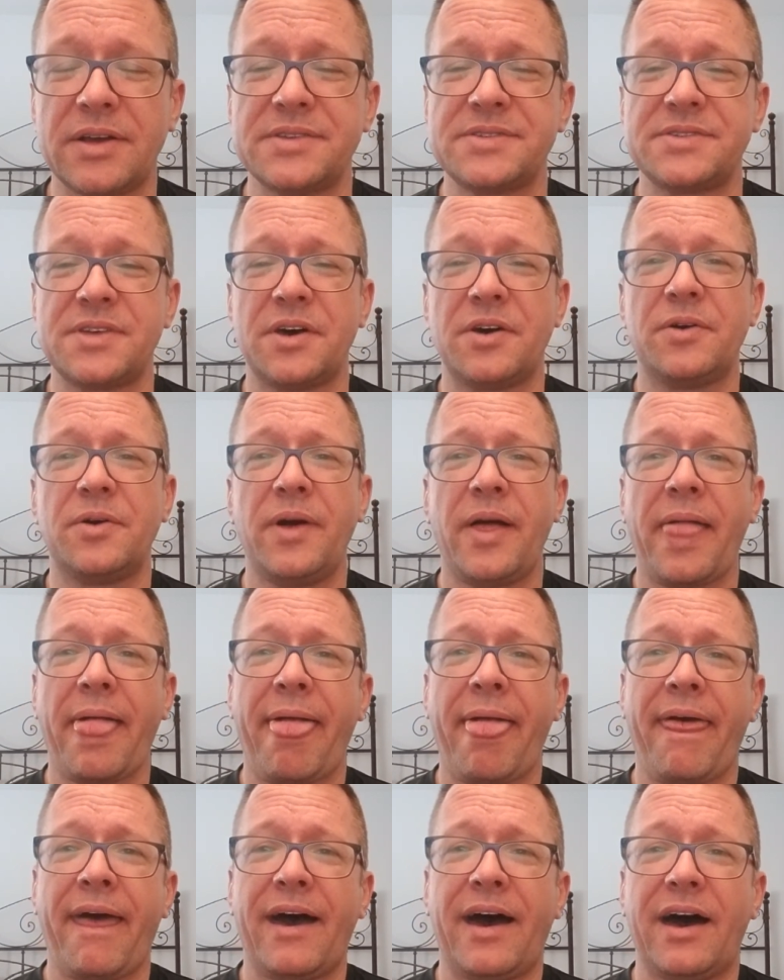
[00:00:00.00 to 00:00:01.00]
So
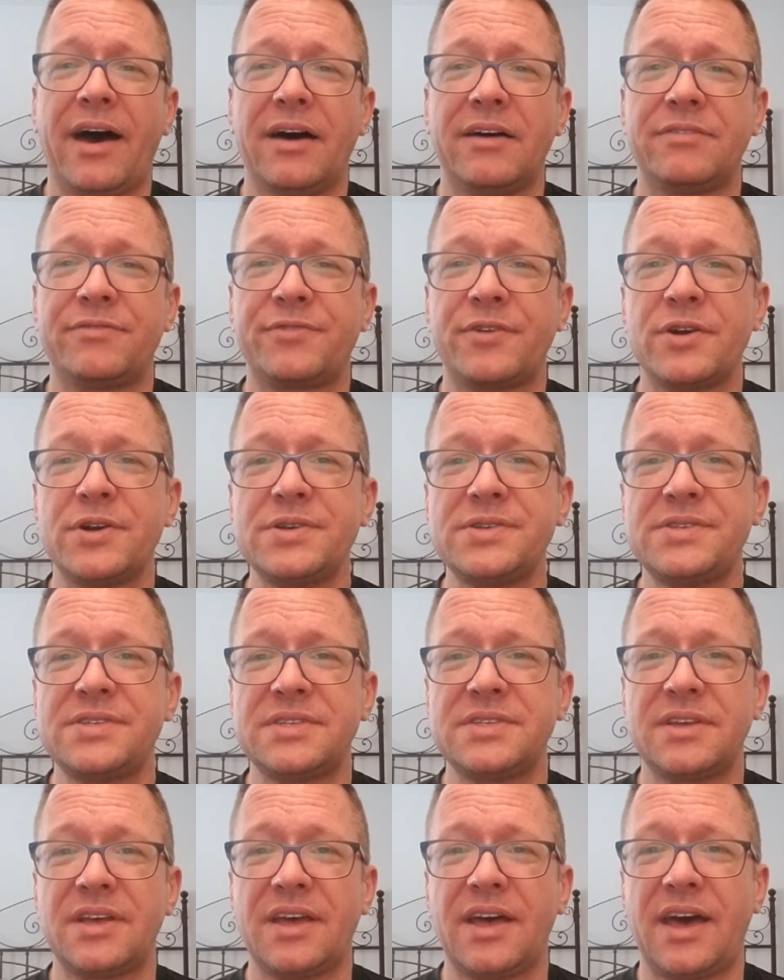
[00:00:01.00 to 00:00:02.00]

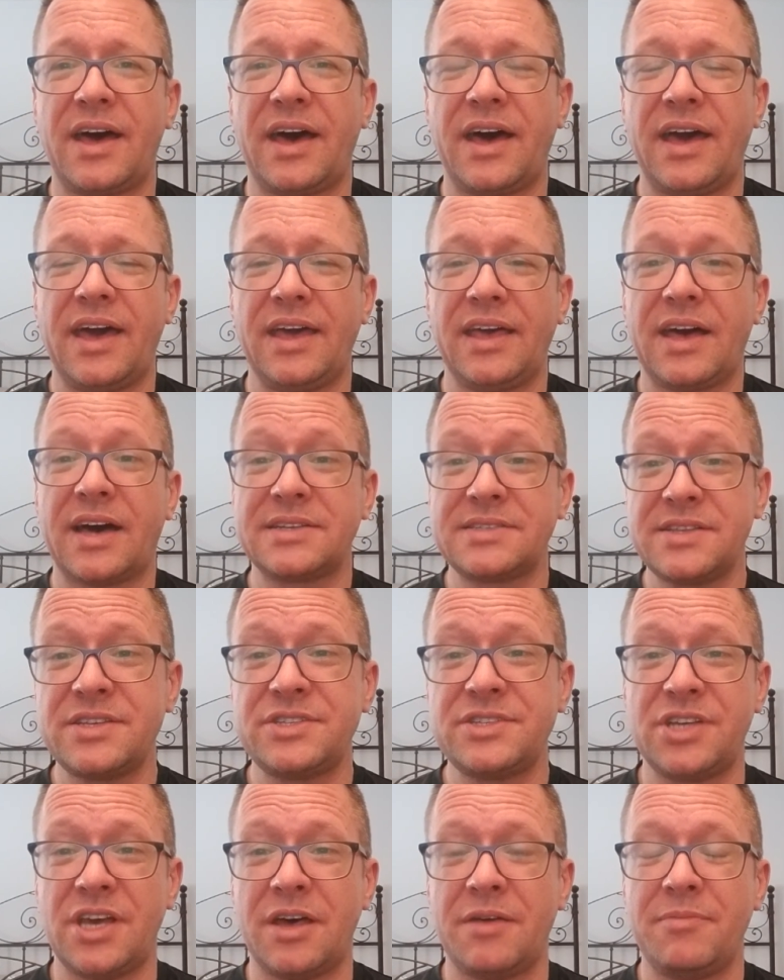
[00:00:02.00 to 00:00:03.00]
first, I got
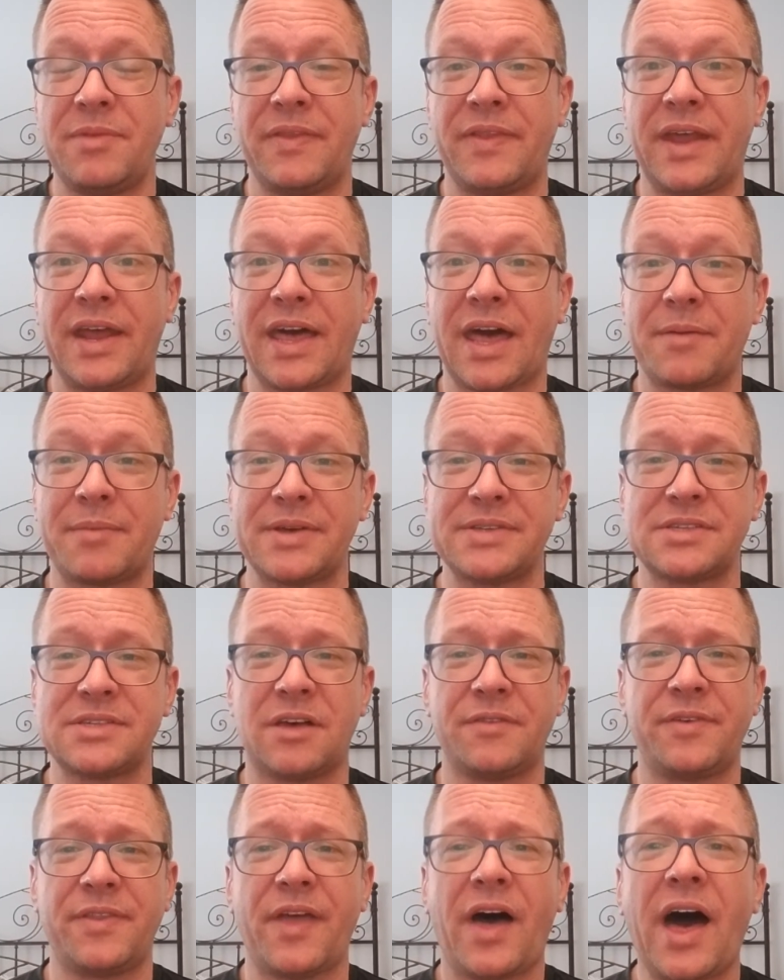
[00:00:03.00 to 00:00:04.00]
gym and then I got
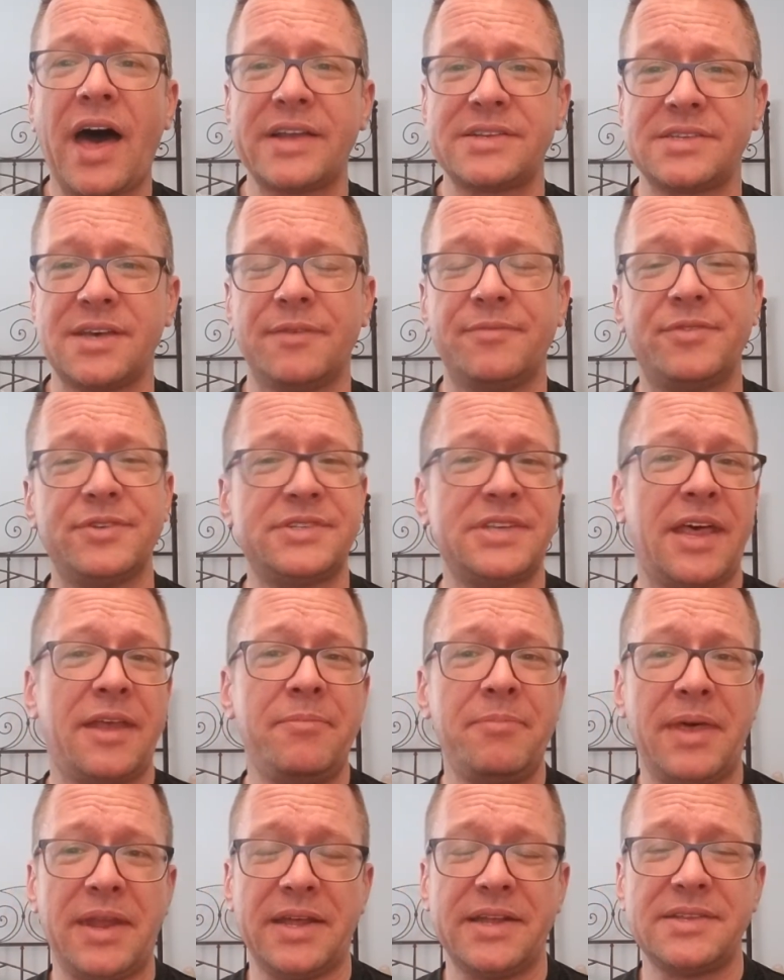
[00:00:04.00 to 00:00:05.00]
myself in the hot tub for
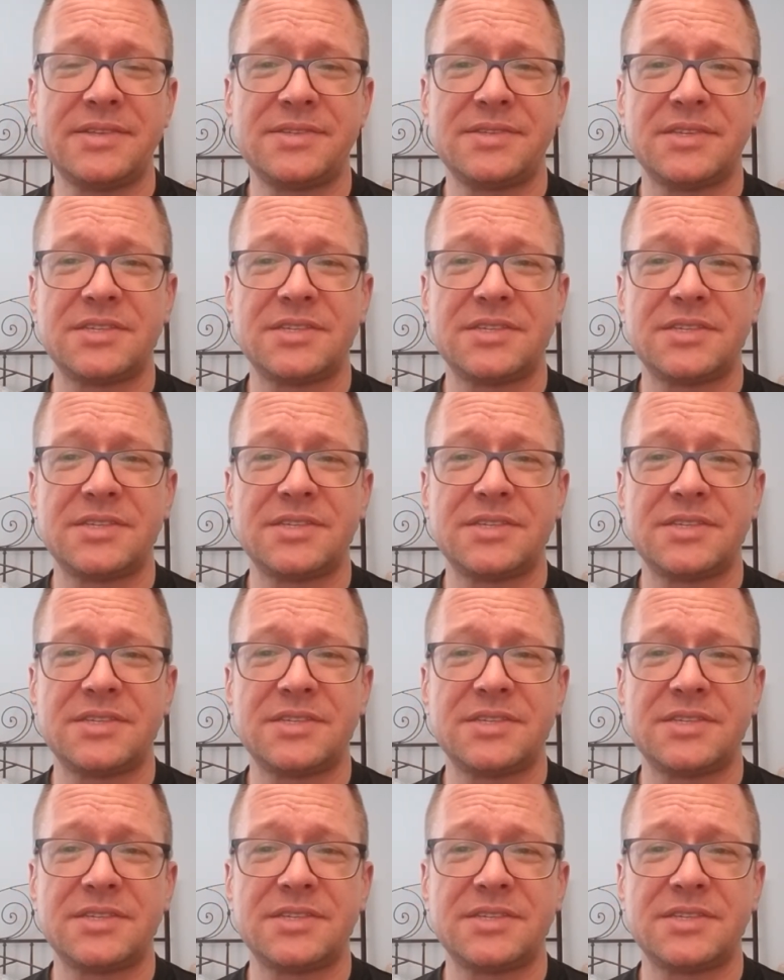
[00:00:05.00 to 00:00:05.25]
10 minutes.